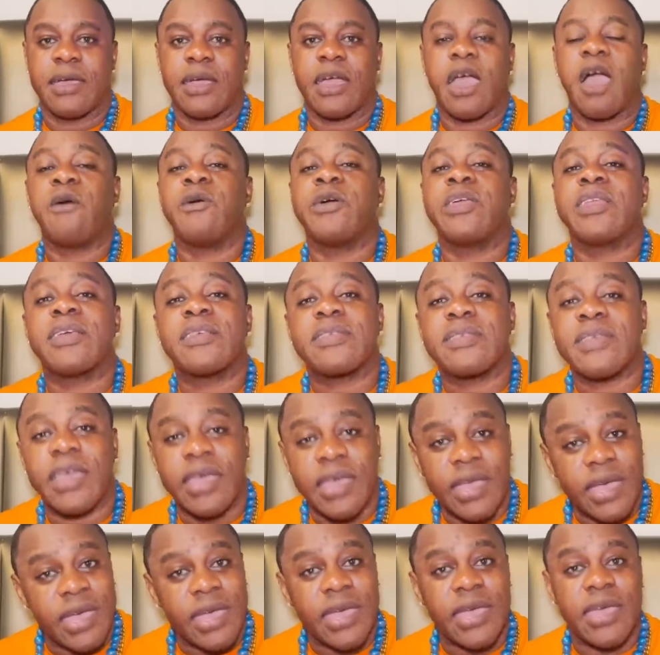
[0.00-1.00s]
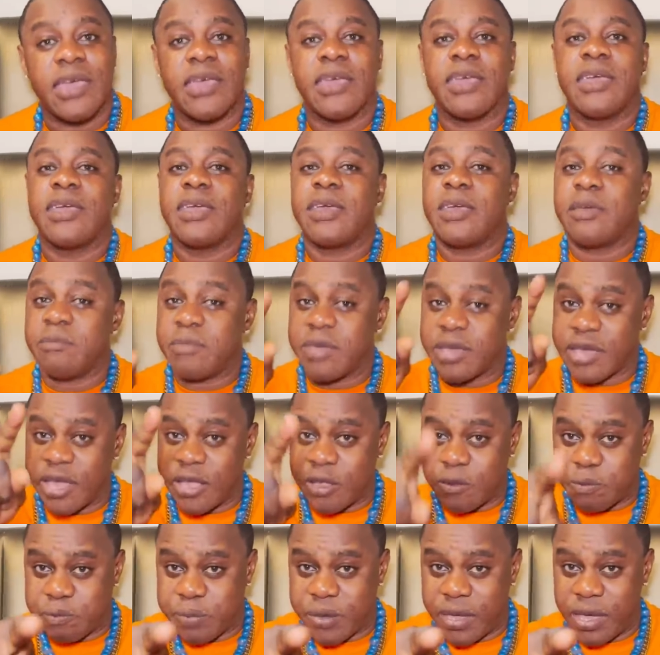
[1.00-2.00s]
And when you say, hey, me
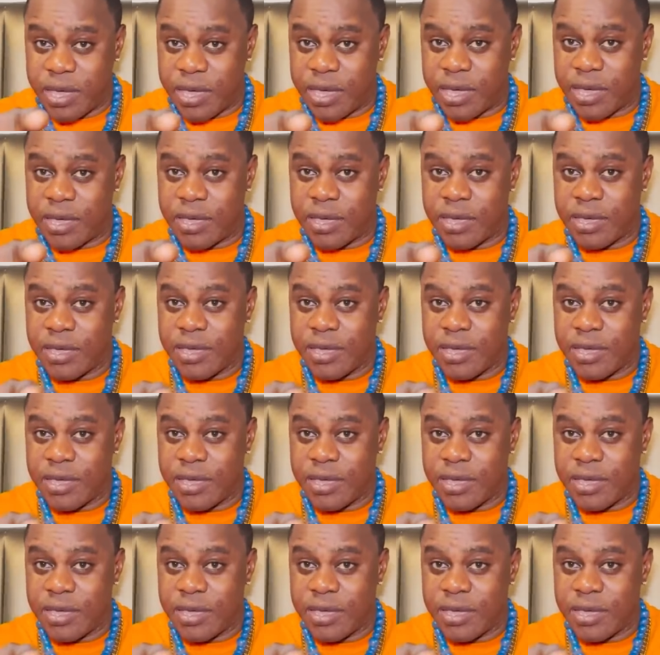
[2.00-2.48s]
get pay.